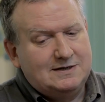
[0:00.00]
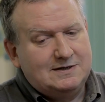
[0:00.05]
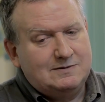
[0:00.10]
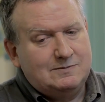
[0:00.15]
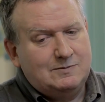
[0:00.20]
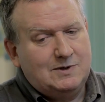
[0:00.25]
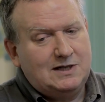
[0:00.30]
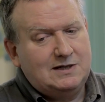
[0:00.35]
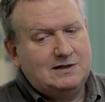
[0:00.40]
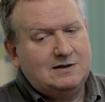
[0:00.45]

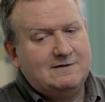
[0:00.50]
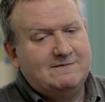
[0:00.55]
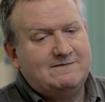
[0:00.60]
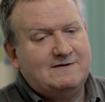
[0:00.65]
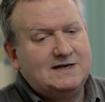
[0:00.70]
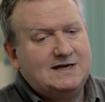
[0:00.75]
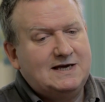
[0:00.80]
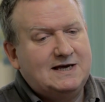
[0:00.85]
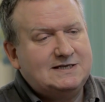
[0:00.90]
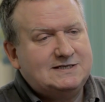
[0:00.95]
well, if
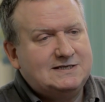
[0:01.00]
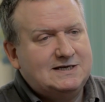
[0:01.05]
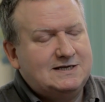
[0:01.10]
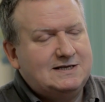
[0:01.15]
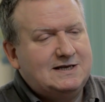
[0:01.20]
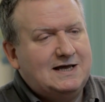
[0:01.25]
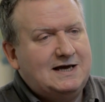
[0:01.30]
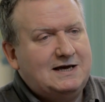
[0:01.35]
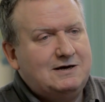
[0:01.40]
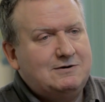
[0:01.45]
I get it
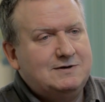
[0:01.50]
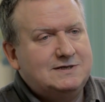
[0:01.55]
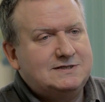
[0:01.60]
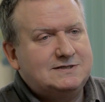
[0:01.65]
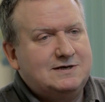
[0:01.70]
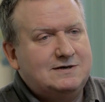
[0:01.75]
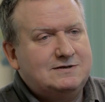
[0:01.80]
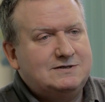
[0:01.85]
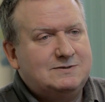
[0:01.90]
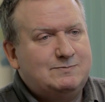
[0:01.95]
now, it's
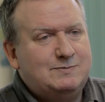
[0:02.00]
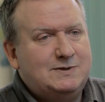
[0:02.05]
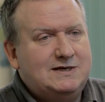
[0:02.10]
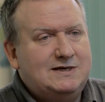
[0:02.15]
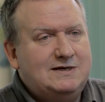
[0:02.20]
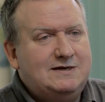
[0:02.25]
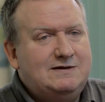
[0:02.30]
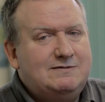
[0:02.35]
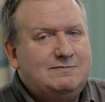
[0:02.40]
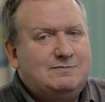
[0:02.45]
going to
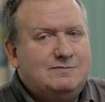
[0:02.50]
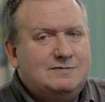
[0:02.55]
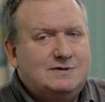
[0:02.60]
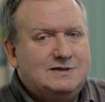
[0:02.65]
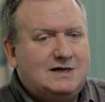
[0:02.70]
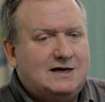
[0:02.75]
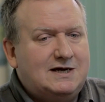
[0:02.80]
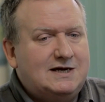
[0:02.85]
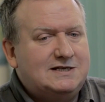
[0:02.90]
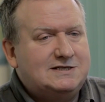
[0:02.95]
be
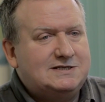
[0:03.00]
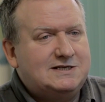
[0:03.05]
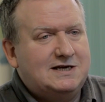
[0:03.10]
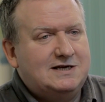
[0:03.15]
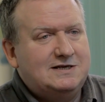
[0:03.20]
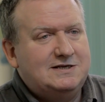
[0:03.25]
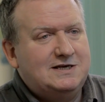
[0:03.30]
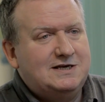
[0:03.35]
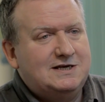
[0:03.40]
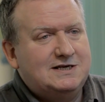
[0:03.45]
9,
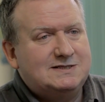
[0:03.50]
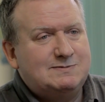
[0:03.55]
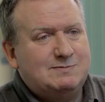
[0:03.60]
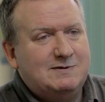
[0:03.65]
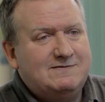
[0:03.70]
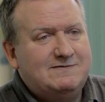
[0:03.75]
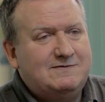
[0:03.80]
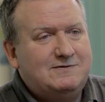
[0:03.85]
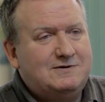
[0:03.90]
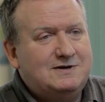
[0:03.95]
10 years
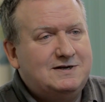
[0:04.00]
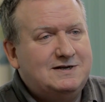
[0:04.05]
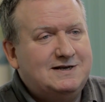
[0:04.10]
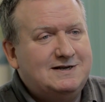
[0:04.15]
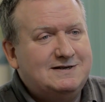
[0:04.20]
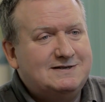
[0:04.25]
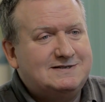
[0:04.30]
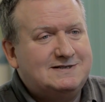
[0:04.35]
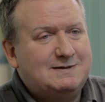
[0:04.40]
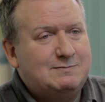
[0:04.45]
before
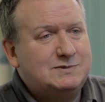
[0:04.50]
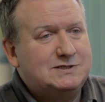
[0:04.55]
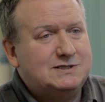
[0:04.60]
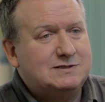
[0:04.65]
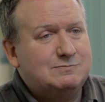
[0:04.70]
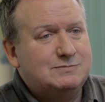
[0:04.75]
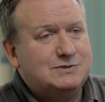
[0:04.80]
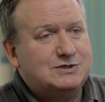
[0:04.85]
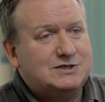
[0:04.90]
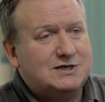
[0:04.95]
any
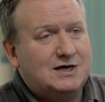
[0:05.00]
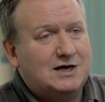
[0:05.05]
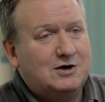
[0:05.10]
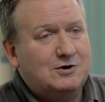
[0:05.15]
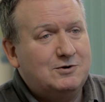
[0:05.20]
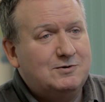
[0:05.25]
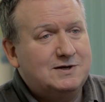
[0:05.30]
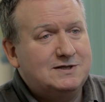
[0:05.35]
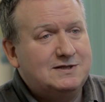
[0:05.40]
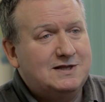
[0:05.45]
symptoms
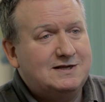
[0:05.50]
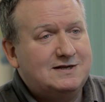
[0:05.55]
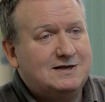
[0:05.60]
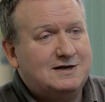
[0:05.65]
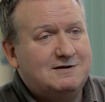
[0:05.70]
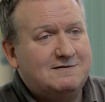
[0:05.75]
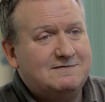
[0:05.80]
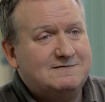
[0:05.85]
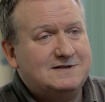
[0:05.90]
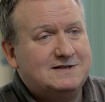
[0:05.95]
show, and then
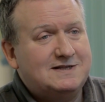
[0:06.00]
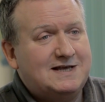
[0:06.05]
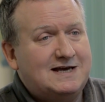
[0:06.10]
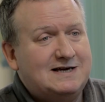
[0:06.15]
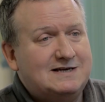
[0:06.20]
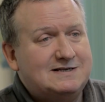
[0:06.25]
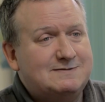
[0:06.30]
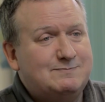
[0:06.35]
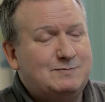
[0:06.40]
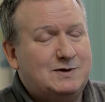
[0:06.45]
after
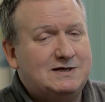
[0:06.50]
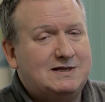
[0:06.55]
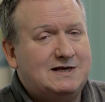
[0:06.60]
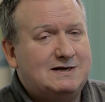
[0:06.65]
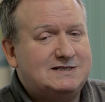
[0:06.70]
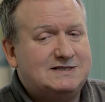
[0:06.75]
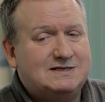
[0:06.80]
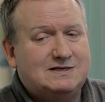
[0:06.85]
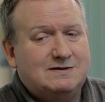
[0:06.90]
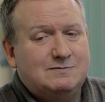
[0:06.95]
that, by
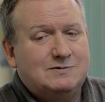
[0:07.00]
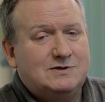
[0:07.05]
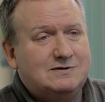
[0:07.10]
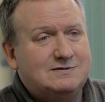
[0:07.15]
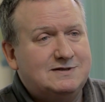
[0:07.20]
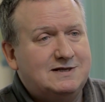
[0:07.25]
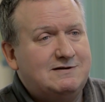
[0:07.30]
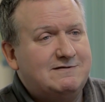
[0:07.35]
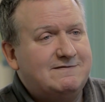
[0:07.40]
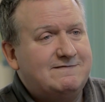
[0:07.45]
that time,
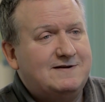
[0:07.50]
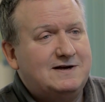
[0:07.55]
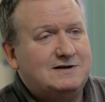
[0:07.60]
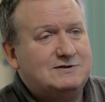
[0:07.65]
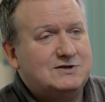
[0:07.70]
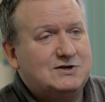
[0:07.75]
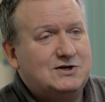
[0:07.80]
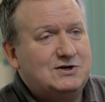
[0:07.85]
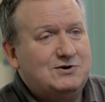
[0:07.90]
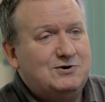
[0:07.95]
they'll have found
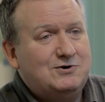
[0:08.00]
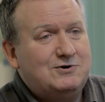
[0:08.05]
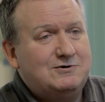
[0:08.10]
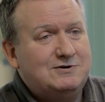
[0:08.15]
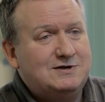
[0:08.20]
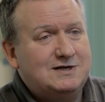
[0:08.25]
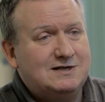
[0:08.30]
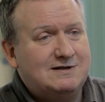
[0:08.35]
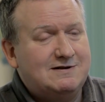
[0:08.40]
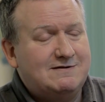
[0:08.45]
a cure
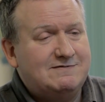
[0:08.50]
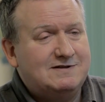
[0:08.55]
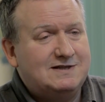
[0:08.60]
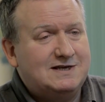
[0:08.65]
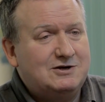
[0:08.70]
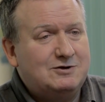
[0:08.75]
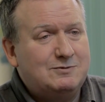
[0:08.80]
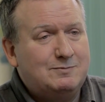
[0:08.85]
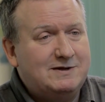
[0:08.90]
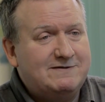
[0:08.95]
and everything
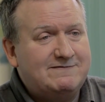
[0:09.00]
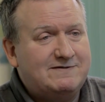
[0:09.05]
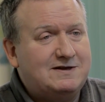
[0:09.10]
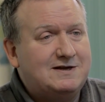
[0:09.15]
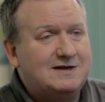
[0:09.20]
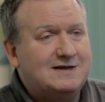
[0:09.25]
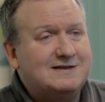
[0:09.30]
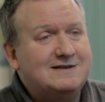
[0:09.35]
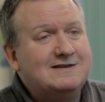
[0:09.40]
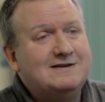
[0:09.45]
will be
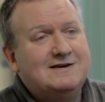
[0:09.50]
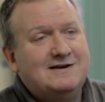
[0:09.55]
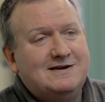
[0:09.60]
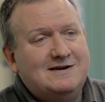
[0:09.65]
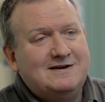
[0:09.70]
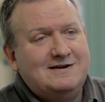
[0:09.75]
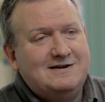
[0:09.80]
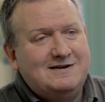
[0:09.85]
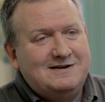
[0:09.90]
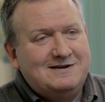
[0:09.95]
fine.
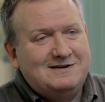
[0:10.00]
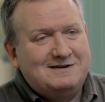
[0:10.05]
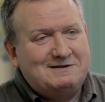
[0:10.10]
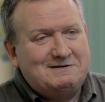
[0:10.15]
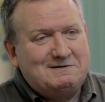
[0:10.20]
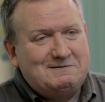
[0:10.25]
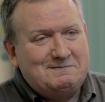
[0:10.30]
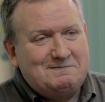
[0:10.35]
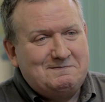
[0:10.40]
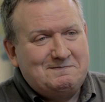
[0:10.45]

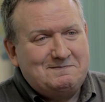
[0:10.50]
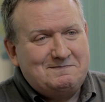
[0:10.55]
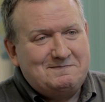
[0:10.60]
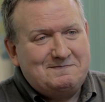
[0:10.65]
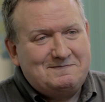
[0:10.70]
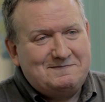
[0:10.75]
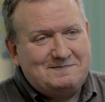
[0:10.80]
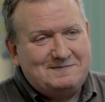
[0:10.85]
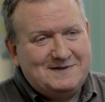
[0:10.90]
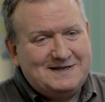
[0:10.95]

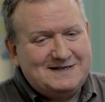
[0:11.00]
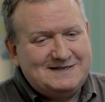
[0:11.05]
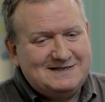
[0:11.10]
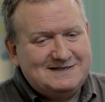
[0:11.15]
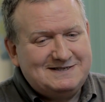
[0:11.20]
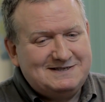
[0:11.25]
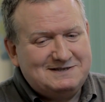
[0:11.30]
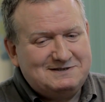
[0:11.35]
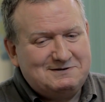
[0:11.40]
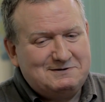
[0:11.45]
This
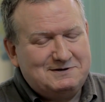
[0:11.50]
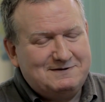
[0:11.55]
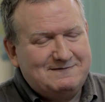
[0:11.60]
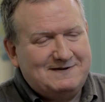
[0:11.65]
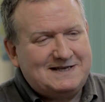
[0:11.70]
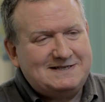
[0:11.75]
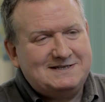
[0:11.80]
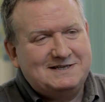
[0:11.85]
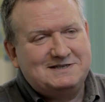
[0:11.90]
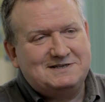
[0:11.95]
is the sort of
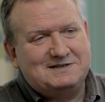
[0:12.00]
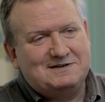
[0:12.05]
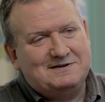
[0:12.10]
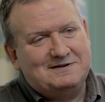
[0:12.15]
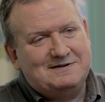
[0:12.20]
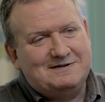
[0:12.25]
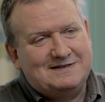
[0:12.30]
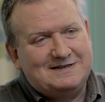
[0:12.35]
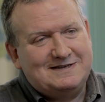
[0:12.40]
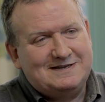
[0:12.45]

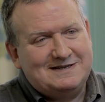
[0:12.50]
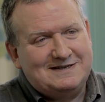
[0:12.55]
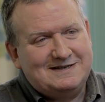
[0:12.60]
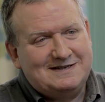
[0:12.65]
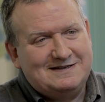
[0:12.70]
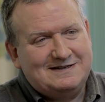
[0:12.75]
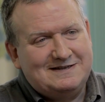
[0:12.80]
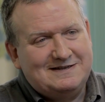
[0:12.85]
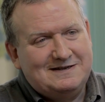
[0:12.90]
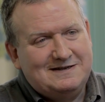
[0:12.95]
attitude.
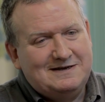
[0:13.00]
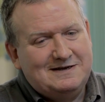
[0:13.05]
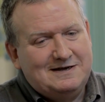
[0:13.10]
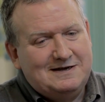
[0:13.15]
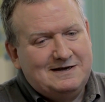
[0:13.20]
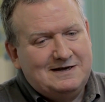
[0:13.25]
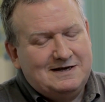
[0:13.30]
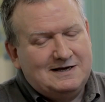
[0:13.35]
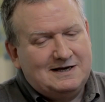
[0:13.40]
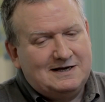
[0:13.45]

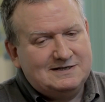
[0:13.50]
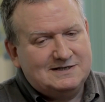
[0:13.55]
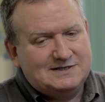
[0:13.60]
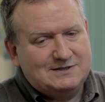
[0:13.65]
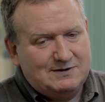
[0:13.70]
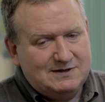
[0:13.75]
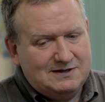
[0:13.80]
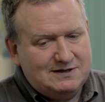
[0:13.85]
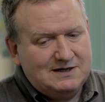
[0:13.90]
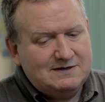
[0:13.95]
And
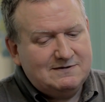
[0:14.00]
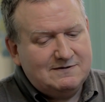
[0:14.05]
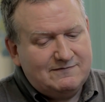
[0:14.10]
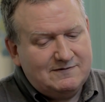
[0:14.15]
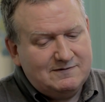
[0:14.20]
so I think